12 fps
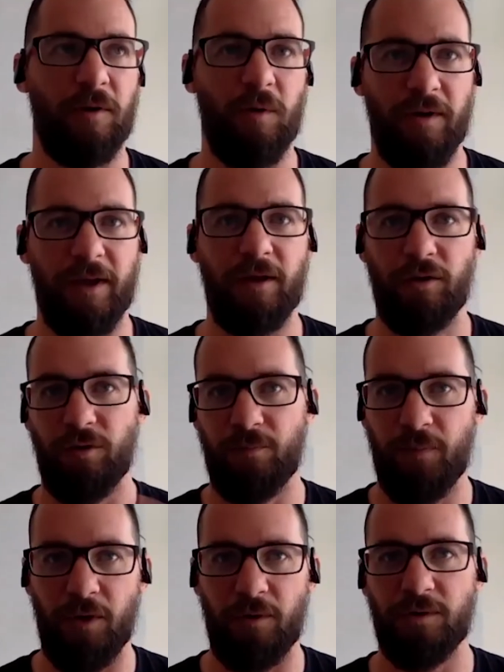Well, they go through
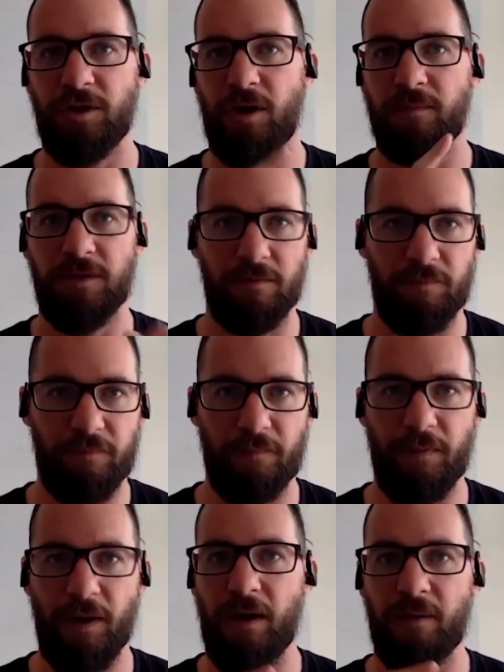bottle shops and
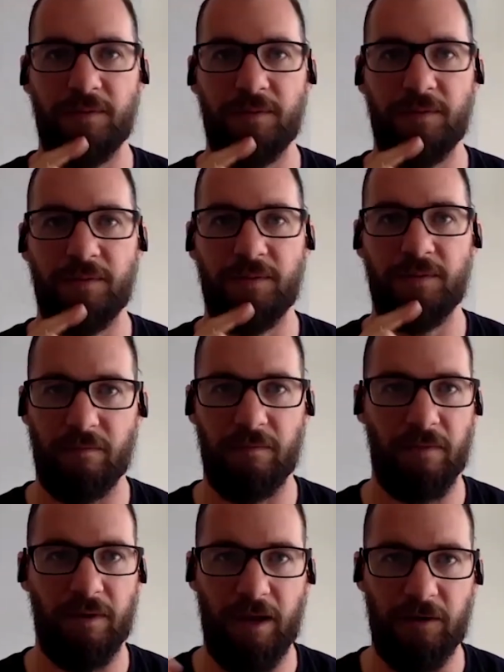pubs and
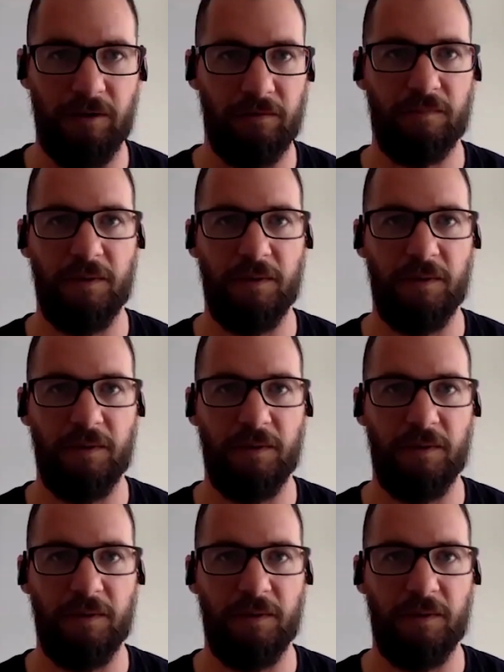they do yeah,